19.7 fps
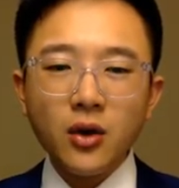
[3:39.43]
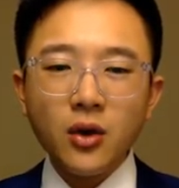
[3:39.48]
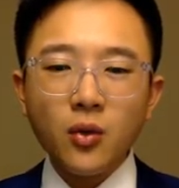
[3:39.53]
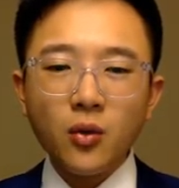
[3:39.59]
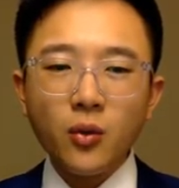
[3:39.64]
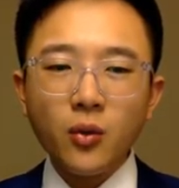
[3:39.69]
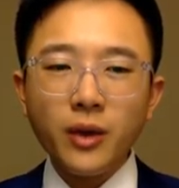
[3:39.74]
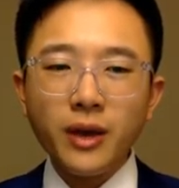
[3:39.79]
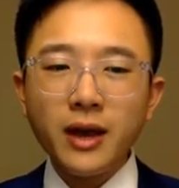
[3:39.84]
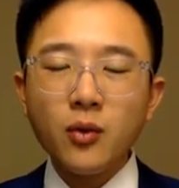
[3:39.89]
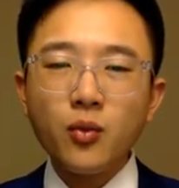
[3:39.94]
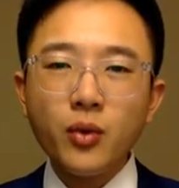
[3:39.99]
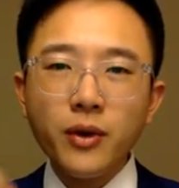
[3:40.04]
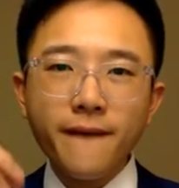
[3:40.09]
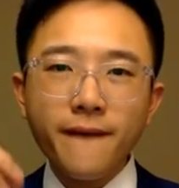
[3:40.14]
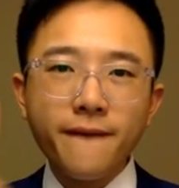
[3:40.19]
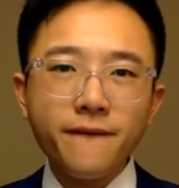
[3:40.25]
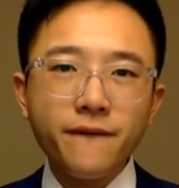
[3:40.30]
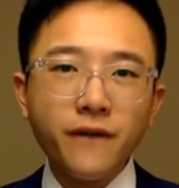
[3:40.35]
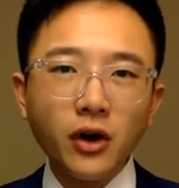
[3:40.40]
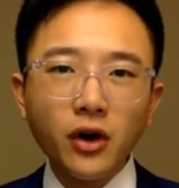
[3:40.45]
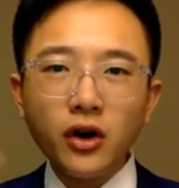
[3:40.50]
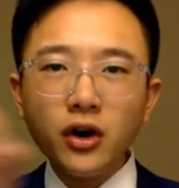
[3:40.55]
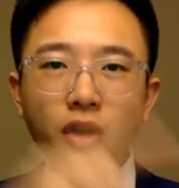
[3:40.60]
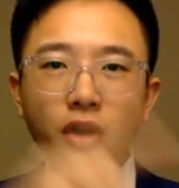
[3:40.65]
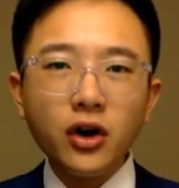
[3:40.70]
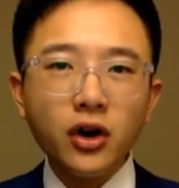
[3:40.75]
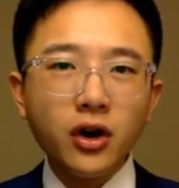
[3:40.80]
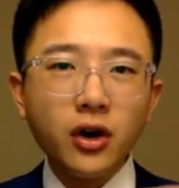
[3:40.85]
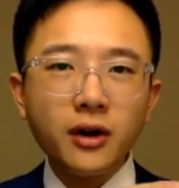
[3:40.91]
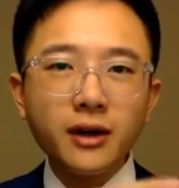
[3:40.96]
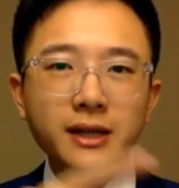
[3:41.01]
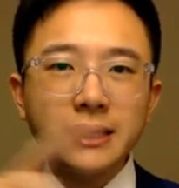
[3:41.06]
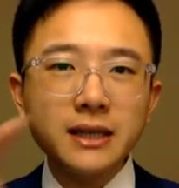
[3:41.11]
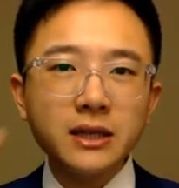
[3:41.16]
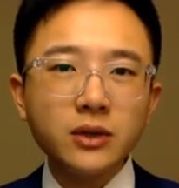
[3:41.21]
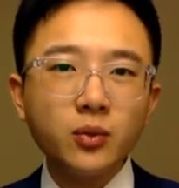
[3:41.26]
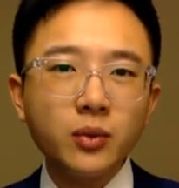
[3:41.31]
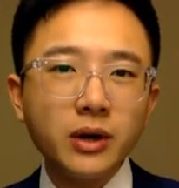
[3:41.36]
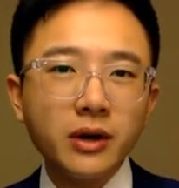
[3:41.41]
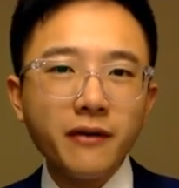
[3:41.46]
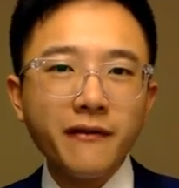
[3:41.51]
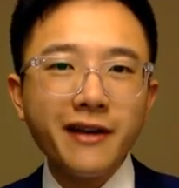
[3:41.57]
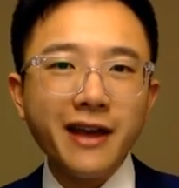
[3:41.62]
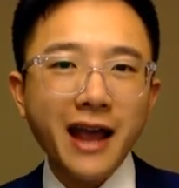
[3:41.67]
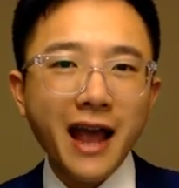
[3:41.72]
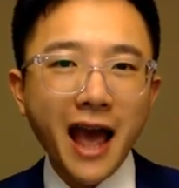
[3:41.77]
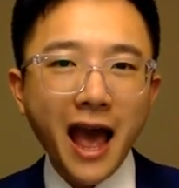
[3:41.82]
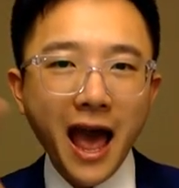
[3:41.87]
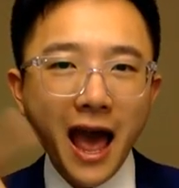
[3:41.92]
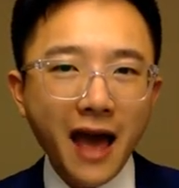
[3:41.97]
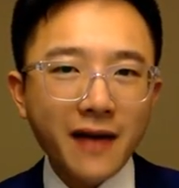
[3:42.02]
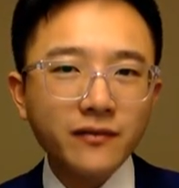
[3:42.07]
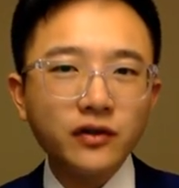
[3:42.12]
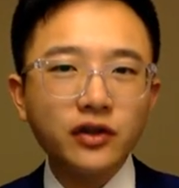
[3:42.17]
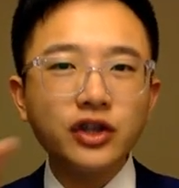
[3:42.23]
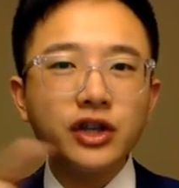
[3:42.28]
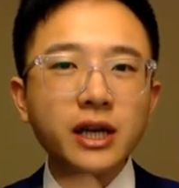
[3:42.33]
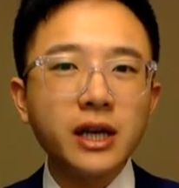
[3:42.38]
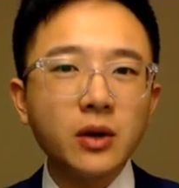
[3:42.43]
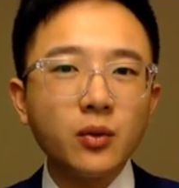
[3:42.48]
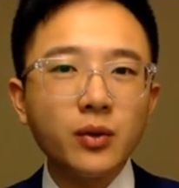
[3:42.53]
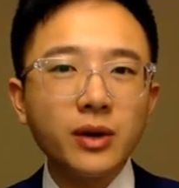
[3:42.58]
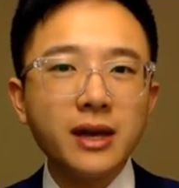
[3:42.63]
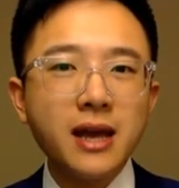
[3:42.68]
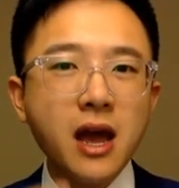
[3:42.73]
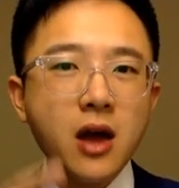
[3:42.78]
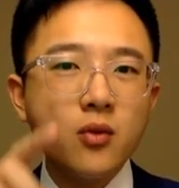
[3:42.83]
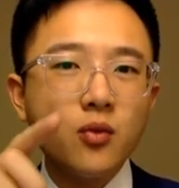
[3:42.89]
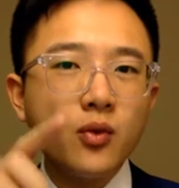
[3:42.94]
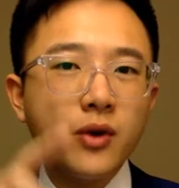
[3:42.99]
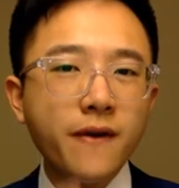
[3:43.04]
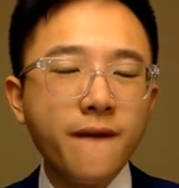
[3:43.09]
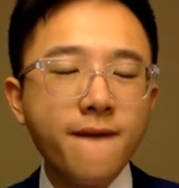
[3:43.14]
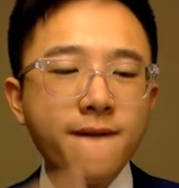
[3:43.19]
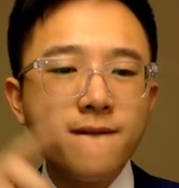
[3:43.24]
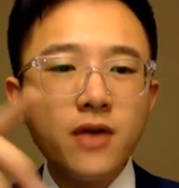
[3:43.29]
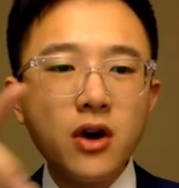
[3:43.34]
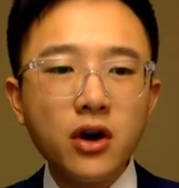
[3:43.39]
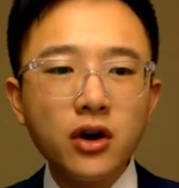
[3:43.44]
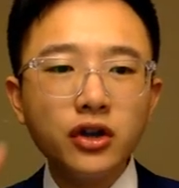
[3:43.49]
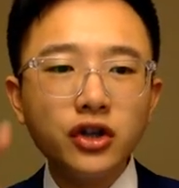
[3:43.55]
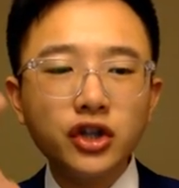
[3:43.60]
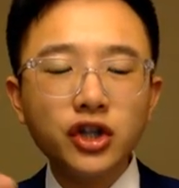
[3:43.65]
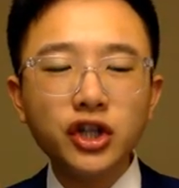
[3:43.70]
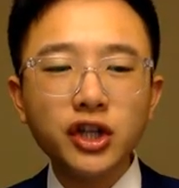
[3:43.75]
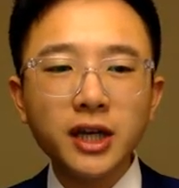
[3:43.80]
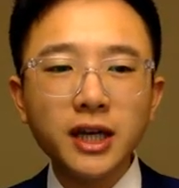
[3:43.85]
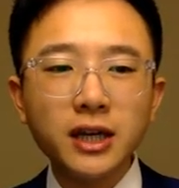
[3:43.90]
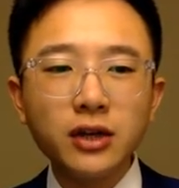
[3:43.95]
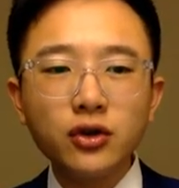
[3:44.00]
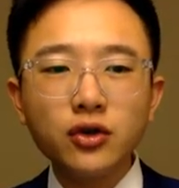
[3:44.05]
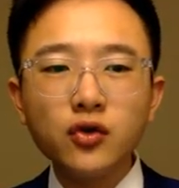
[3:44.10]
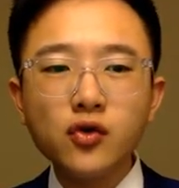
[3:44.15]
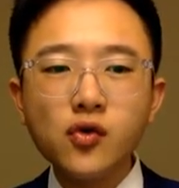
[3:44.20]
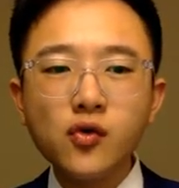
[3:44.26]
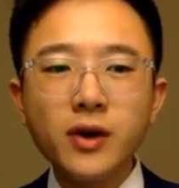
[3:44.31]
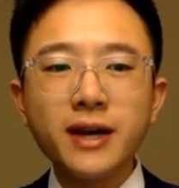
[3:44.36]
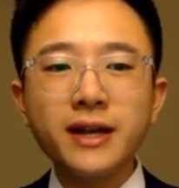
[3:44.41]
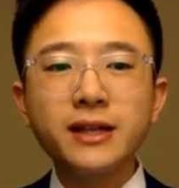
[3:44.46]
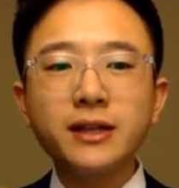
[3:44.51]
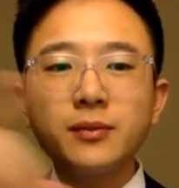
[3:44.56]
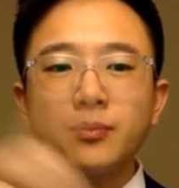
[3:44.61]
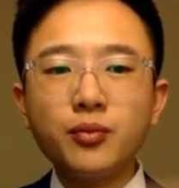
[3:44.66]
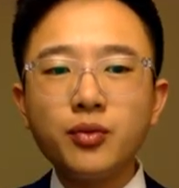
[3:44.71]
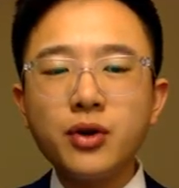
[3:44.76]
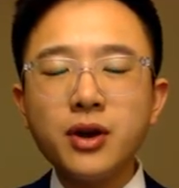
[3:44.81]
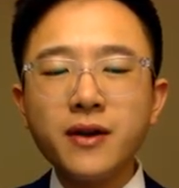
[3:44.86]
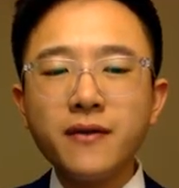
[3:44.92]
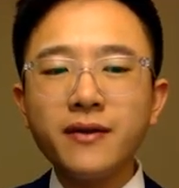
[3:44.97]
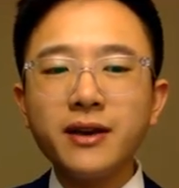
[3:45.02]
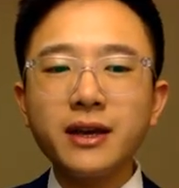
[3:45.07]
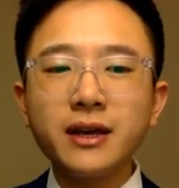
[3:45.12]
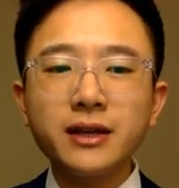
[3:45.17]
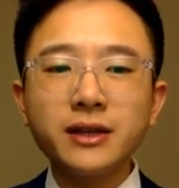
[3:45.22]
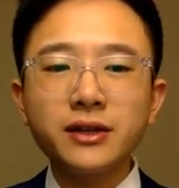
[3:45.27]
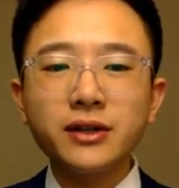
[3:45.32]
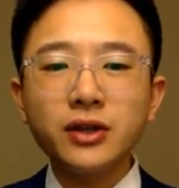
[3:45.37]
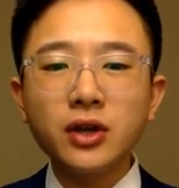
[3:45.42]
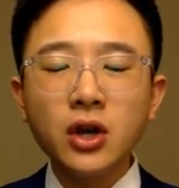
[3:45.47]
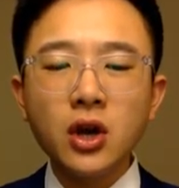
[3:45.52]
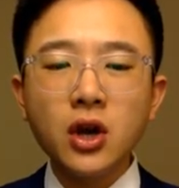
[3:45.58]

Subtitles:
We can refer, since we already have G, we can refer G to its previous,